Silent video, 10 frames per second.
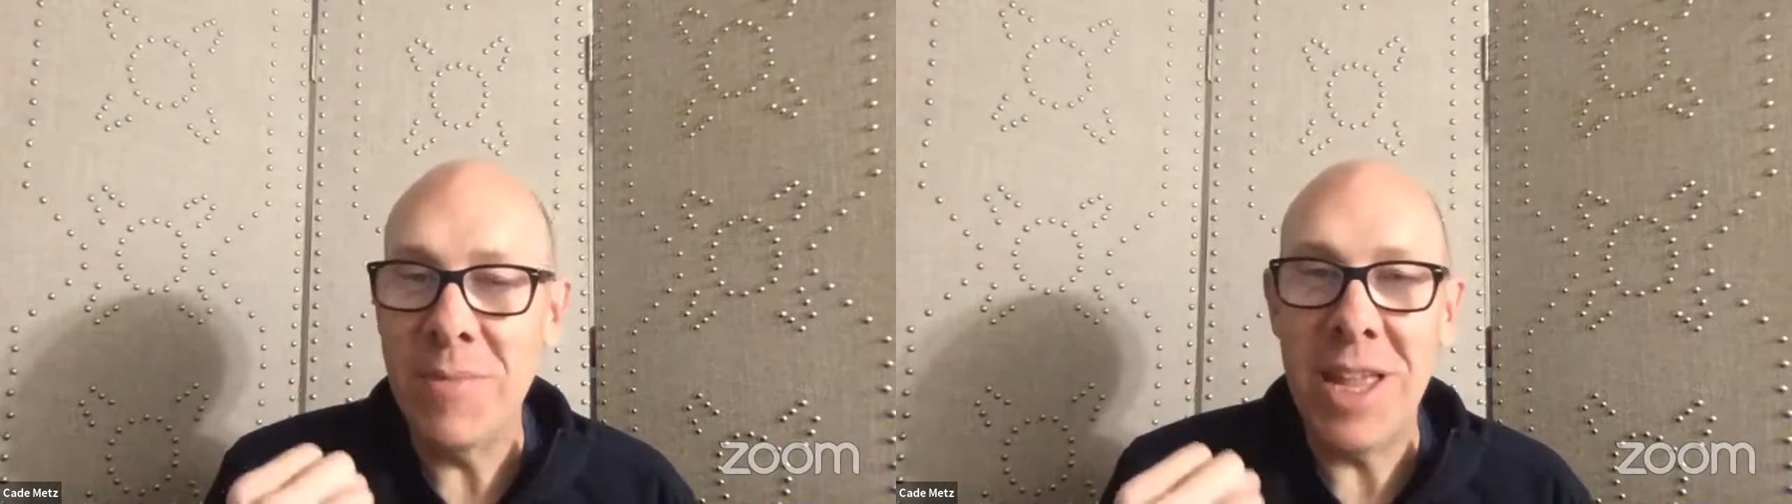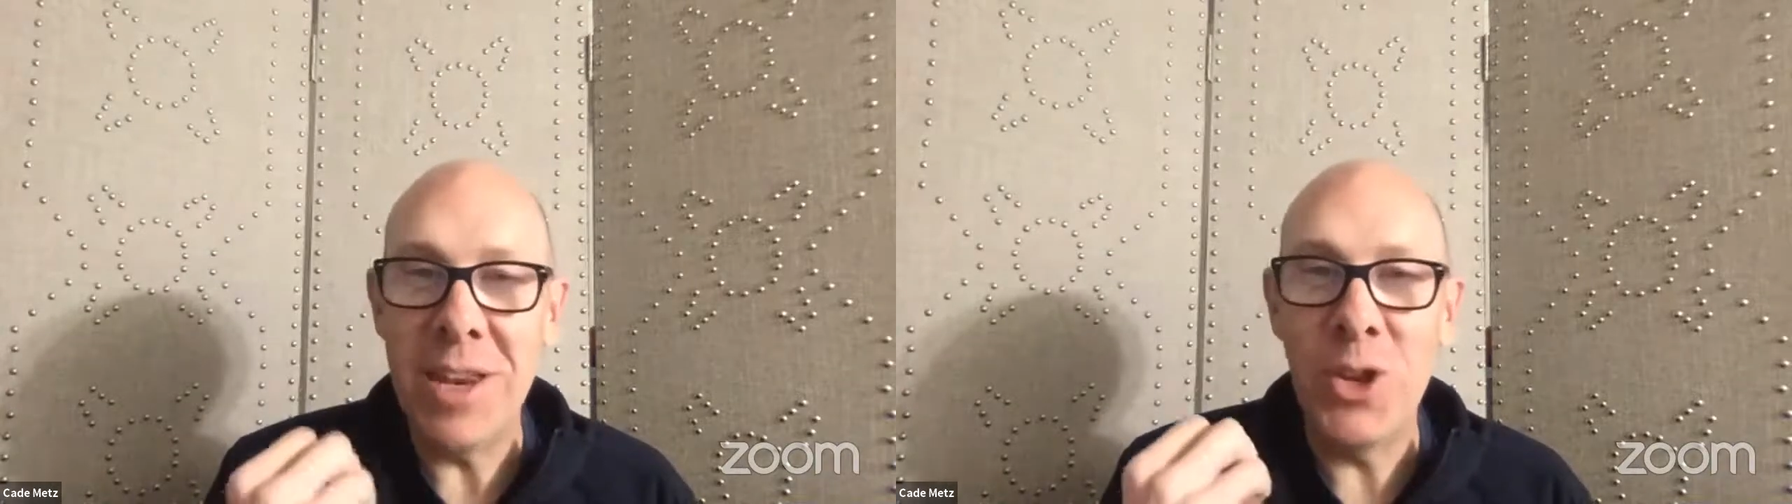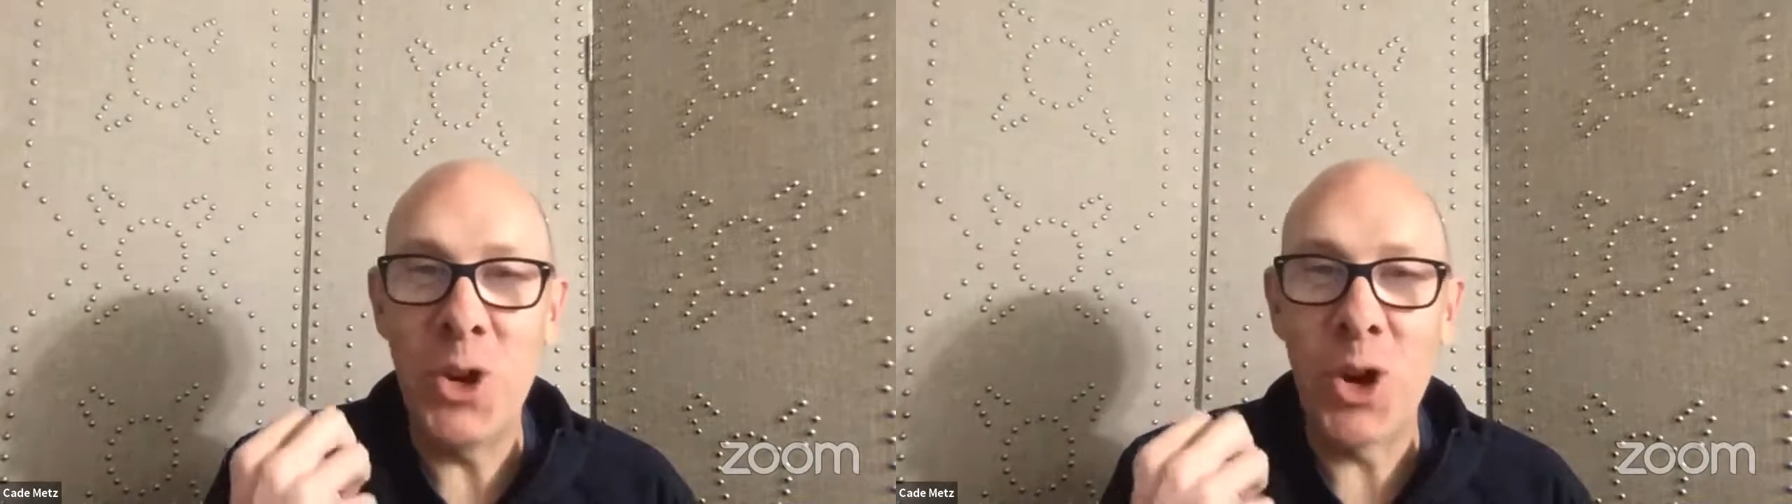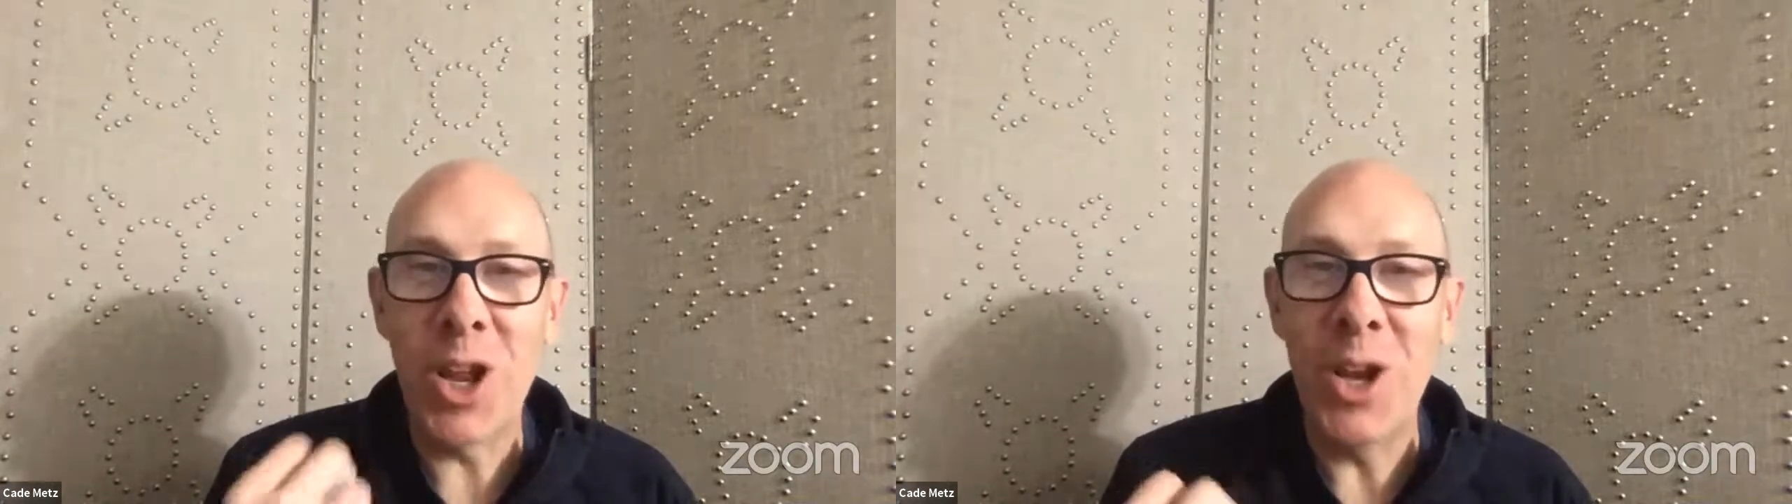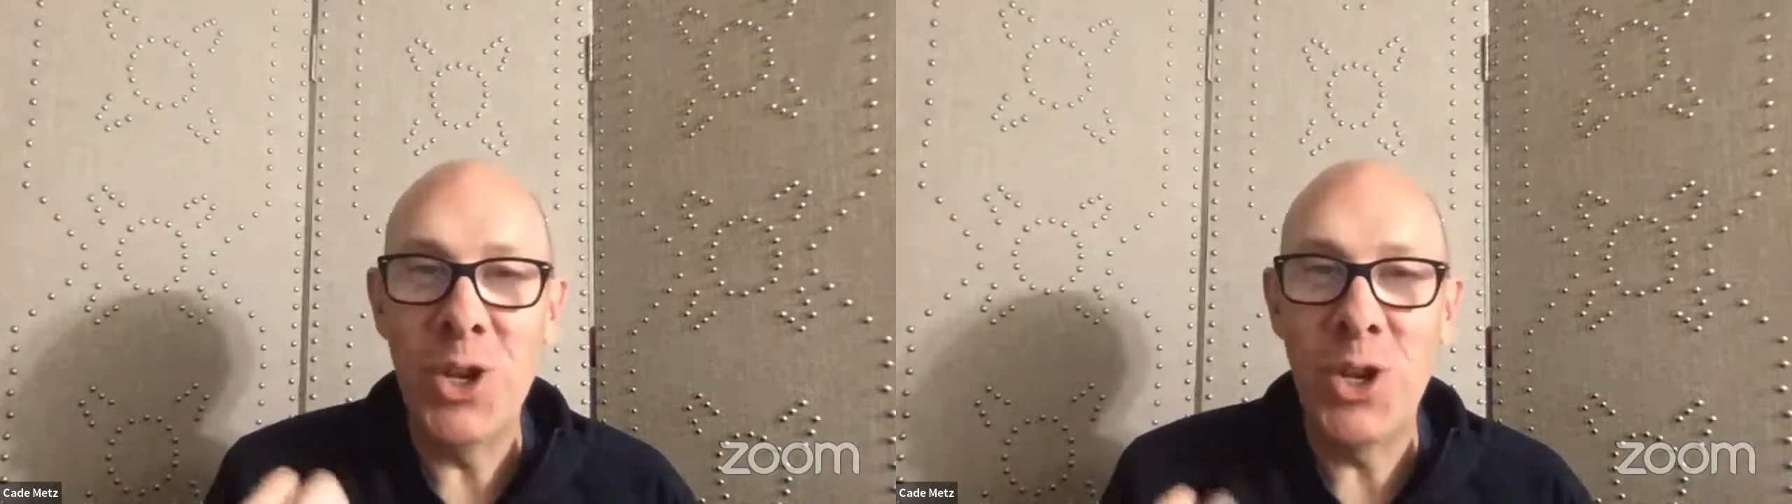that you're going
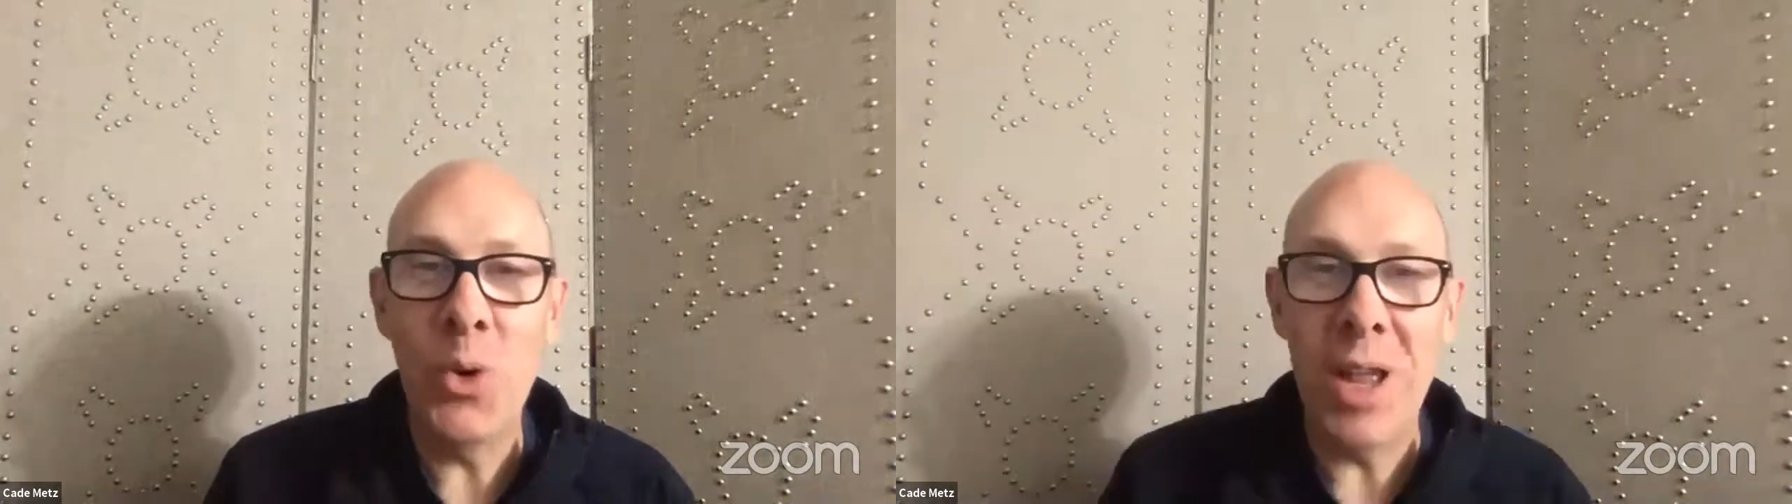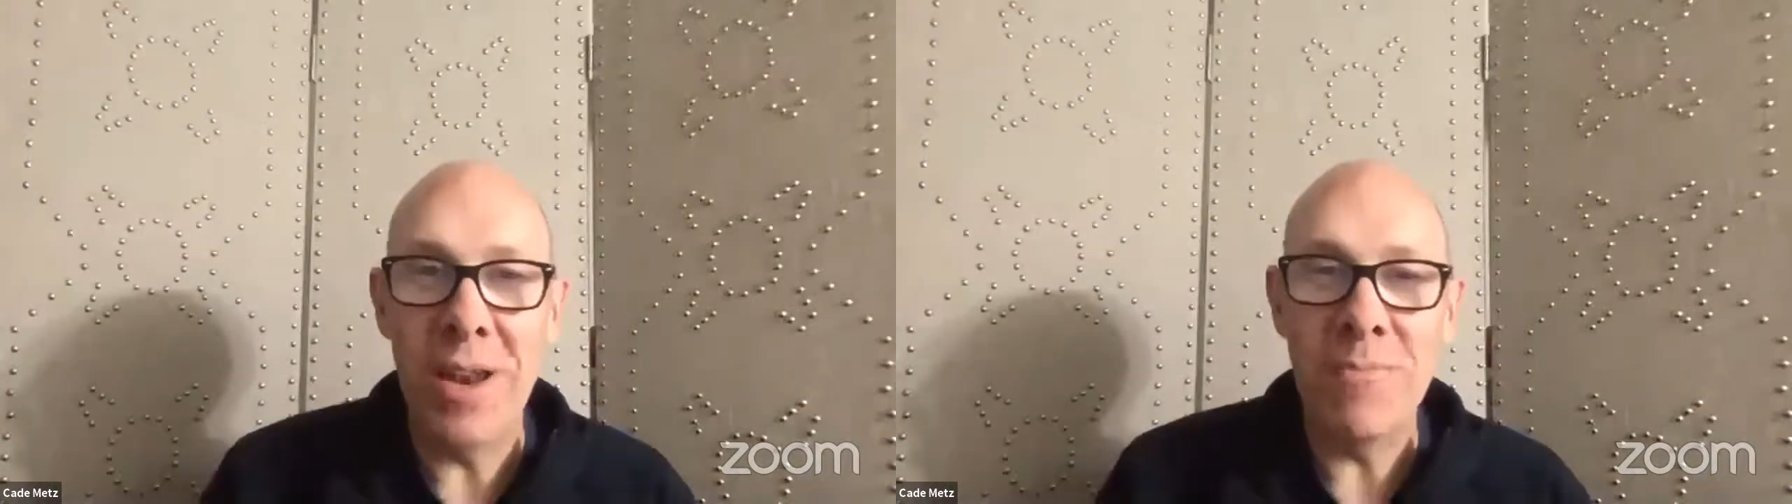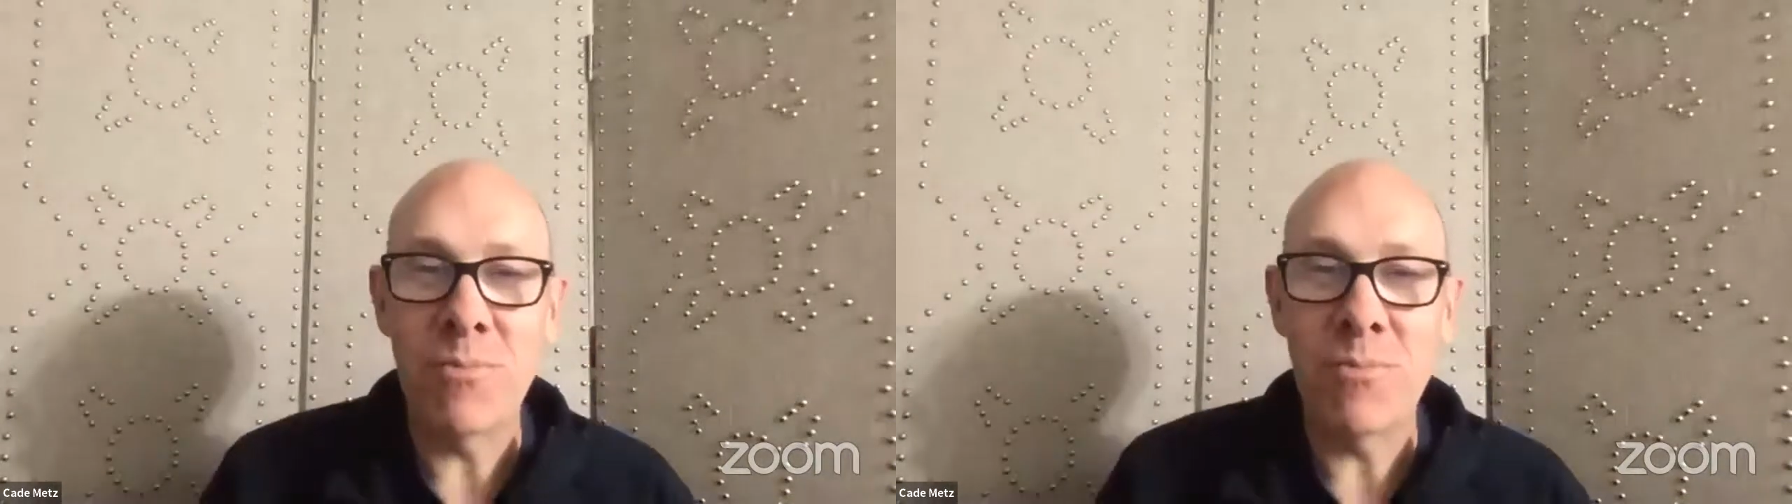to do it,